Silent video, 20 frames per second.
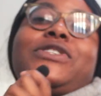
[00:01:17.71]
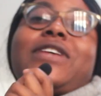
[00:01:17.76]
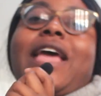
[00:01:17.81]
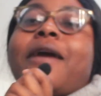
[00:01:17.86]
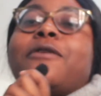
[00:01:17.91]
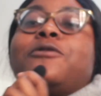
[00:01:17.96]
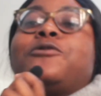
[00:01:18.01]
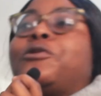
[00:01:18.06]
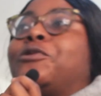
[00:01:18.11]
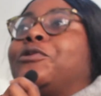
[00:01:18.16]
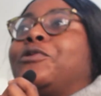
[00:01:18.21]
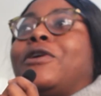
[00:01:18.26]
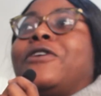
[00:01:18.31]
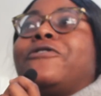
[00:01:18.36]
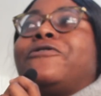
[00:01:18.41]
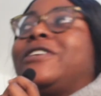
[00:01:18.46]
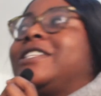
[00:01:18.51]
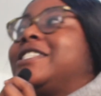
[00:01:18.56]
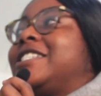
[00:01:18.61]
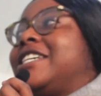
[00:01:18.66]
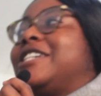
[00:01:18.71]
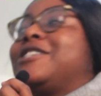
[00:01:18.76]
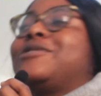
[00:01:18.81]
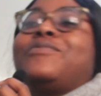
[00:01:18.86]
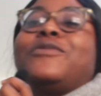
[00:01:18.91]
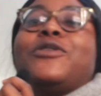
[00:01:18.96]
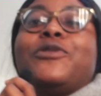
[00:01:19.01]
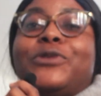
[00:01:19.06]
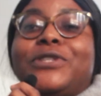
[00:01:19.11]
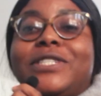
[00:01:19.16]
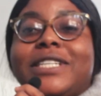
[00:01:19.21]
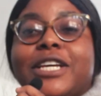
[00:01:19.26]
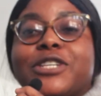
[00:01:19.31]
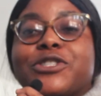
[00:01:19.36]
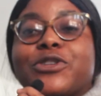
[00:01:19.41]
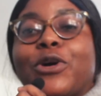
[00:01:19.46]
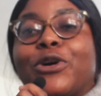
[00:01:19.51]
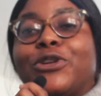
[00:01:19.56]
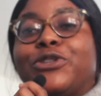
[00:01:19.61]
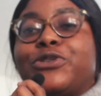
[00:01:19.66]
I don't know if it's just me who
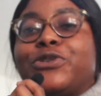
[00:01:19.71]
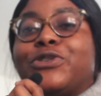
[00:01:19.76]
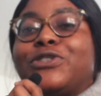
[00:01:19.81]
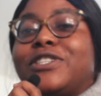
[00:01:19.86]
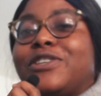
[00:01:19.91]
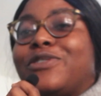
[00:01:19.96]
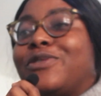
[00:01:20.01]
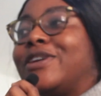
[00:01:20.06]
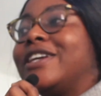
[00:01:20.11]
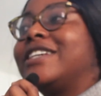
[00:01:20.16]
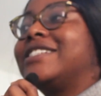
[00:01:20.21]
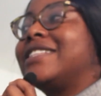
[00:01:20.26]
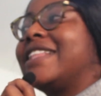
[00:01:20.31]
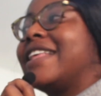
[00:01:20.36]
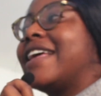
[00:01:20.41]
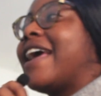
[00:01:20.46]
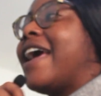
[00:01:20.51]
takes God too seriously.